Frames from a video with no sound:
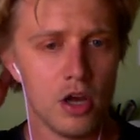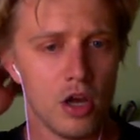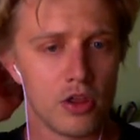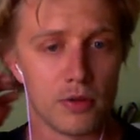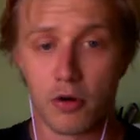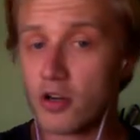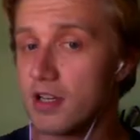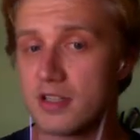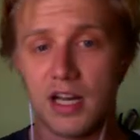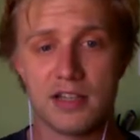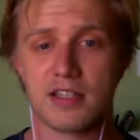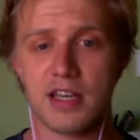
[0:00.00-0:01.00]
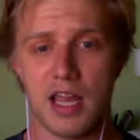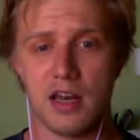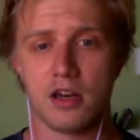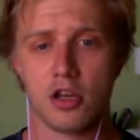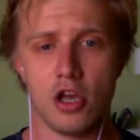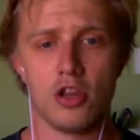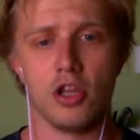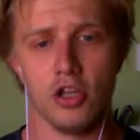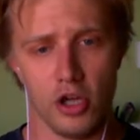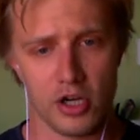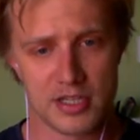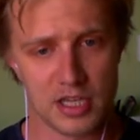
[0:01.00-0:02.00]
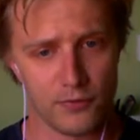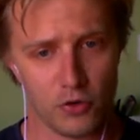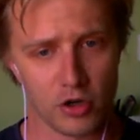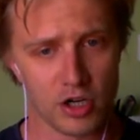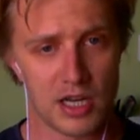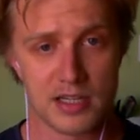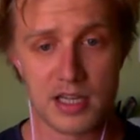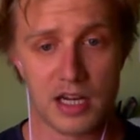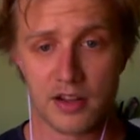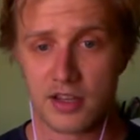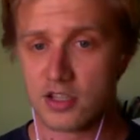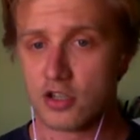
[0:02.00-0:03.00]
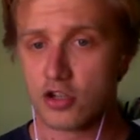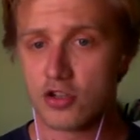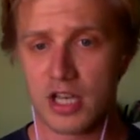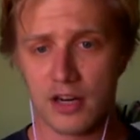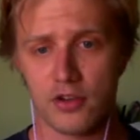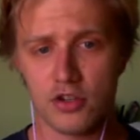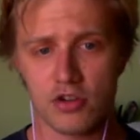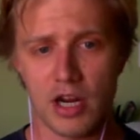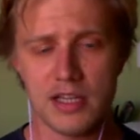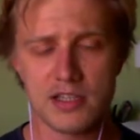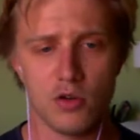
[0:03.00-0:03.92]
The process starts again. The learner self-organizes under this new set of constraints,